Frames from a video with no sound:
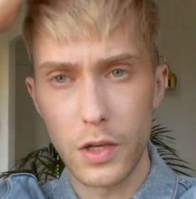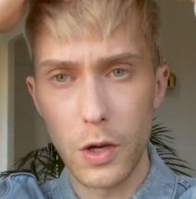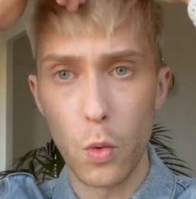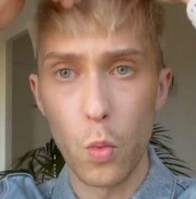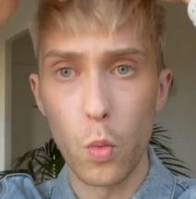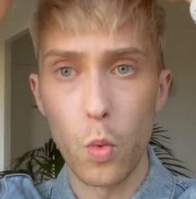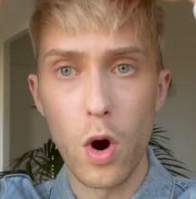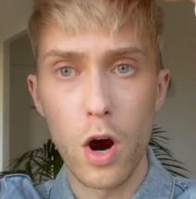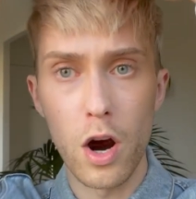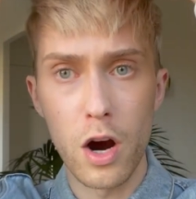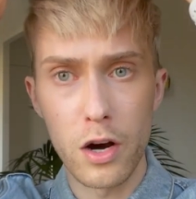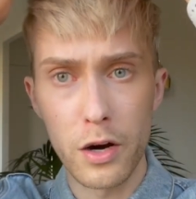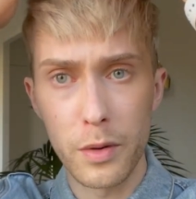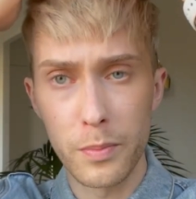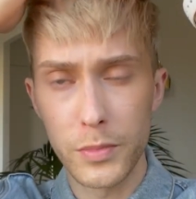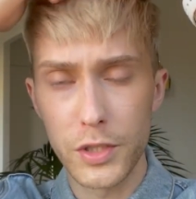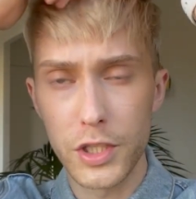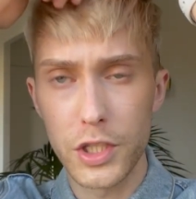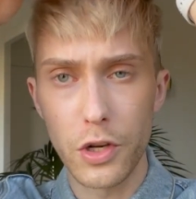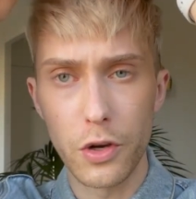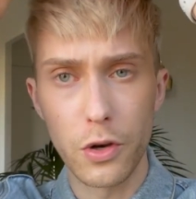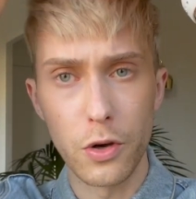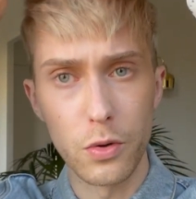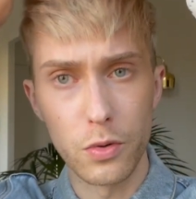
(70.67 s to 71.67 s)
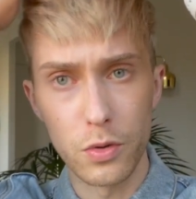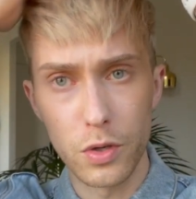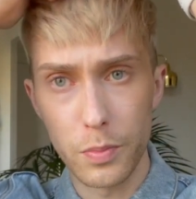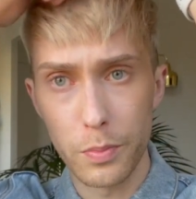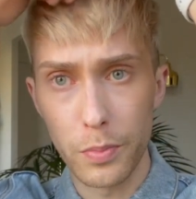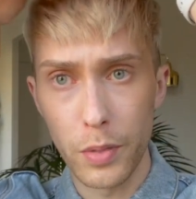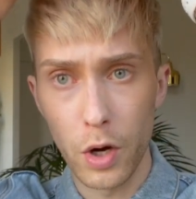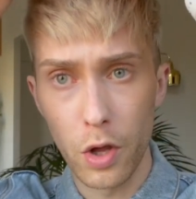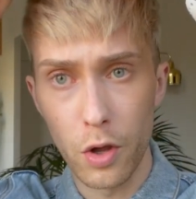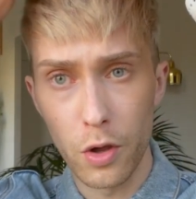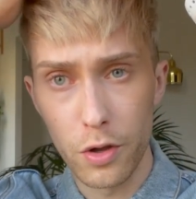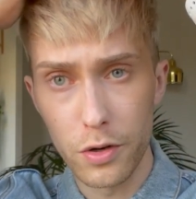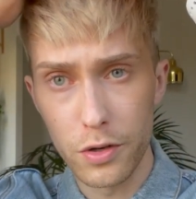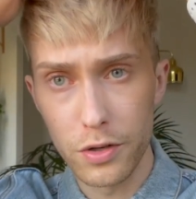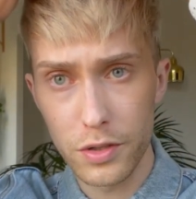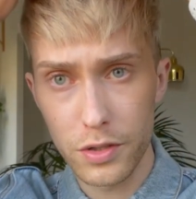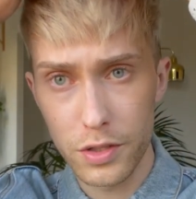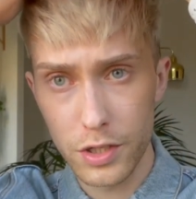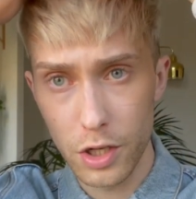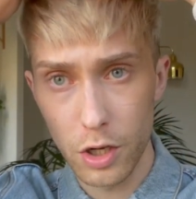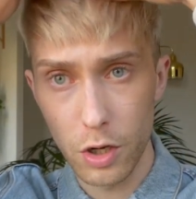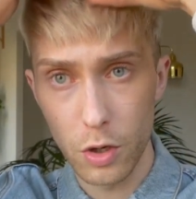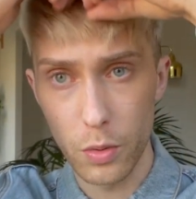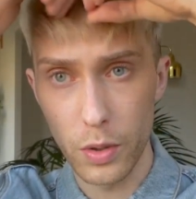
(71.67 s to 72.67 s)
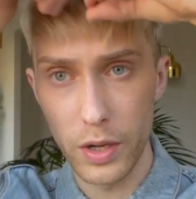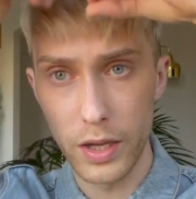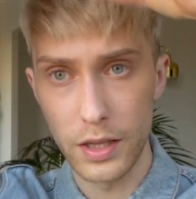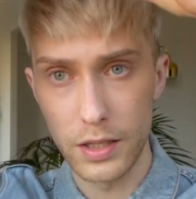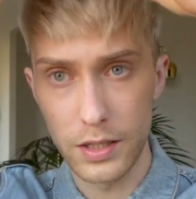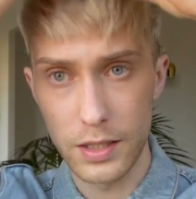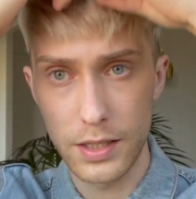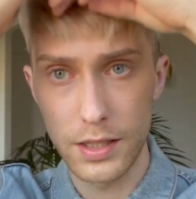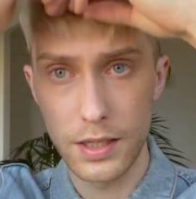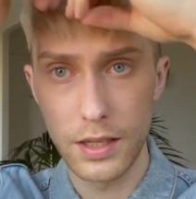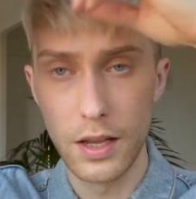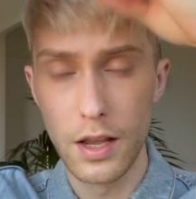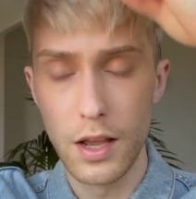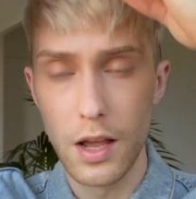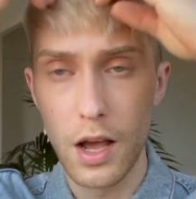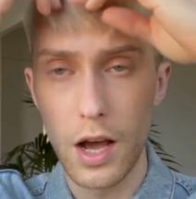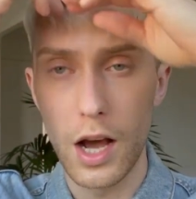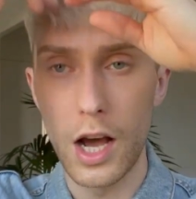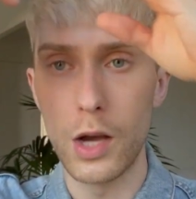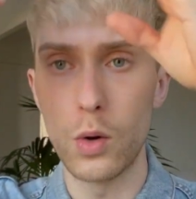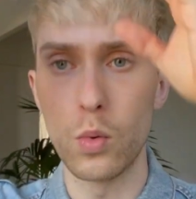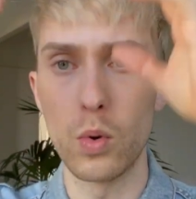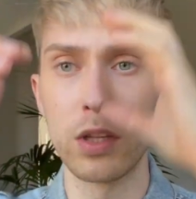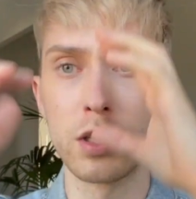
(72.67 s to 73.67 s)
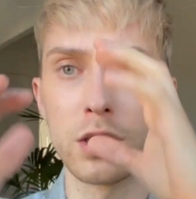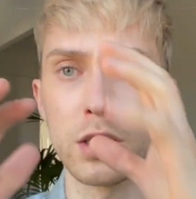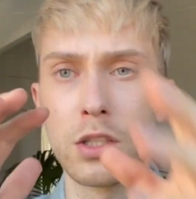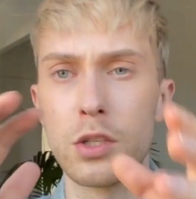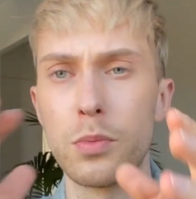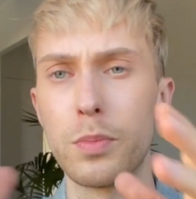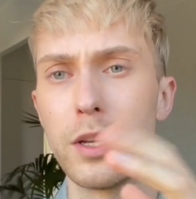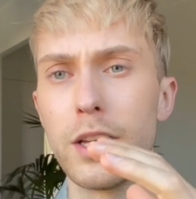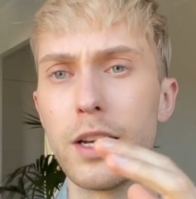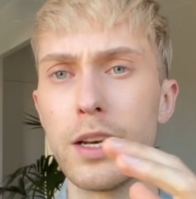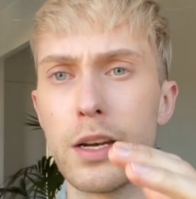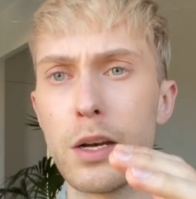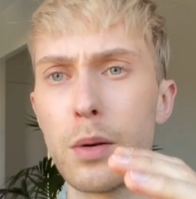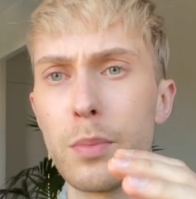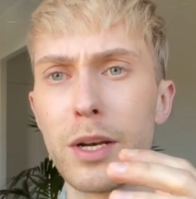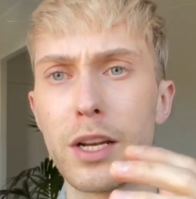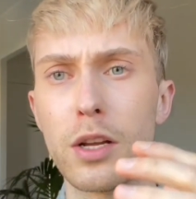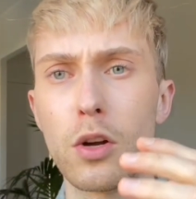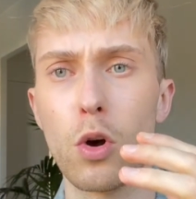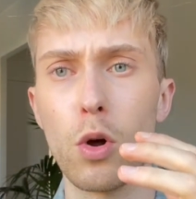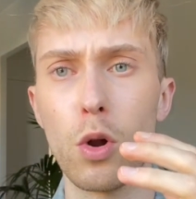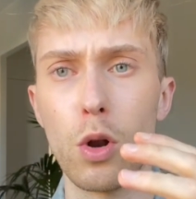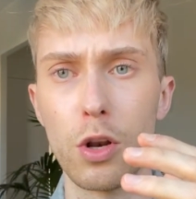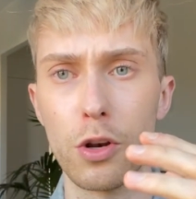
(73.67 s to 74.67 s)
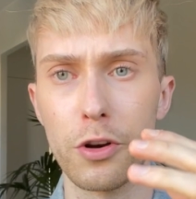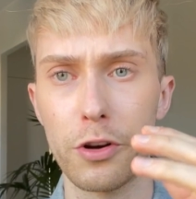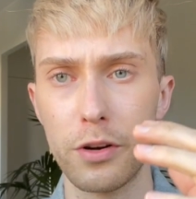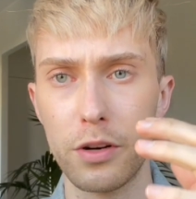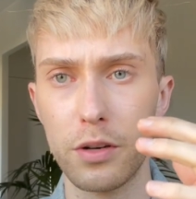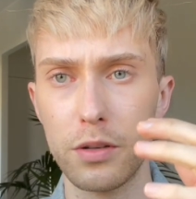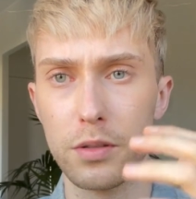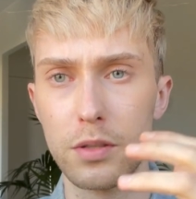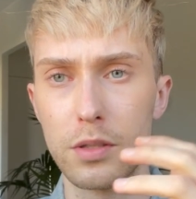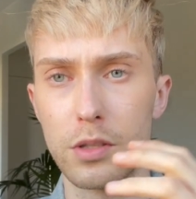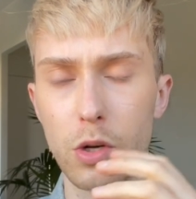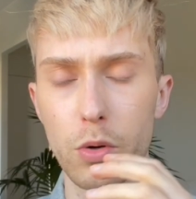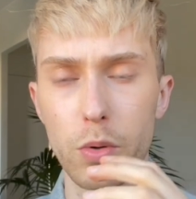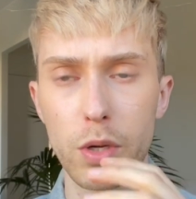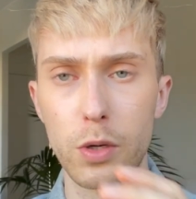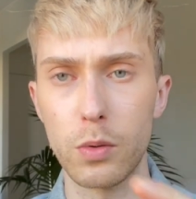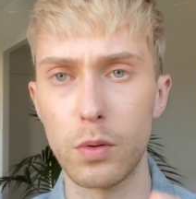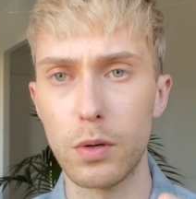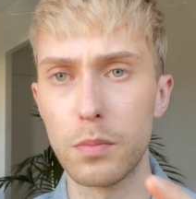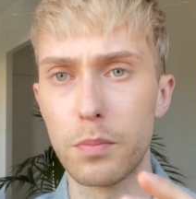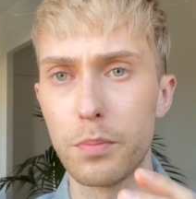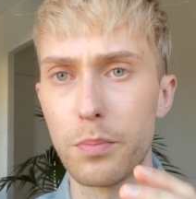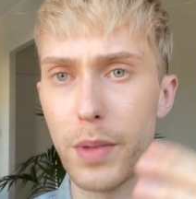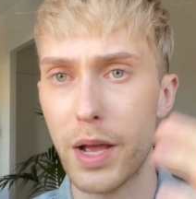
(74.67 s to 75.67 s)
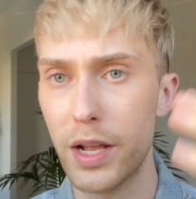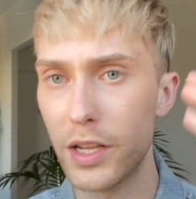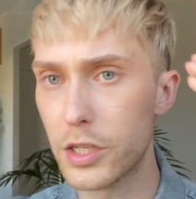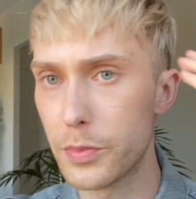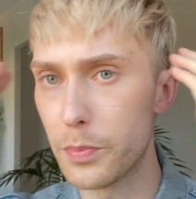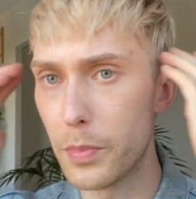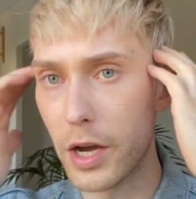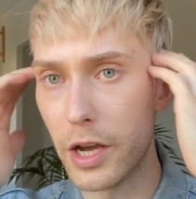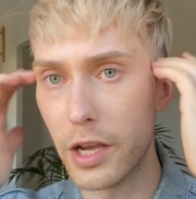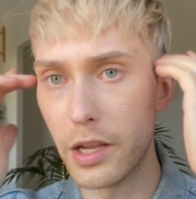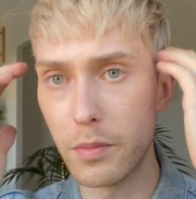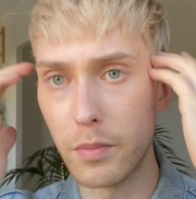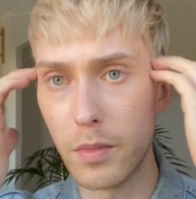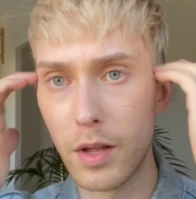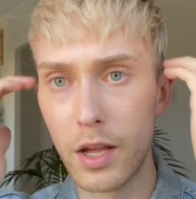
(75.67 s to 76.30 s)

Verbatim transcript: warm toned blonde so it's I want it to be a little bit colder so it will match my